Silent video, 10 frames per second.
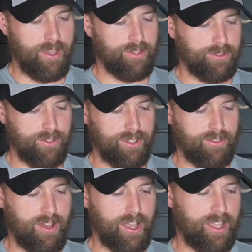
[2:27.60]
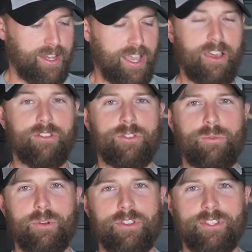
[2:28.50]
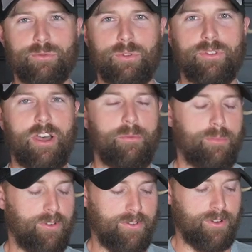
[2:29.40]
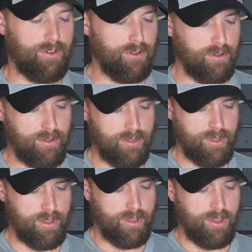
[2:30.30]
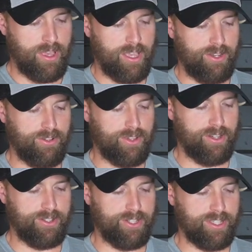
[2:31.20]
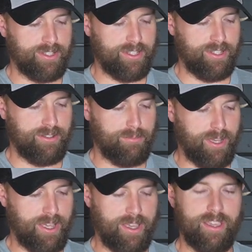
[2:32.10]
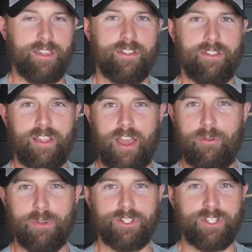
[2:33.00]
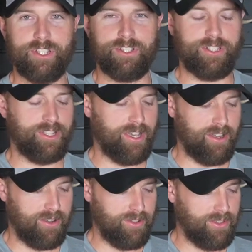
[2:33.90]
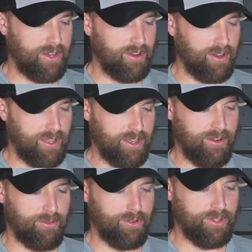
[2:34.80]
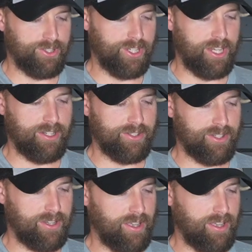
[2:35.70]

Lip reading: So you can lock it down to where this will not move at all. And you can adjust it by how much tension you got on there. And it'll really change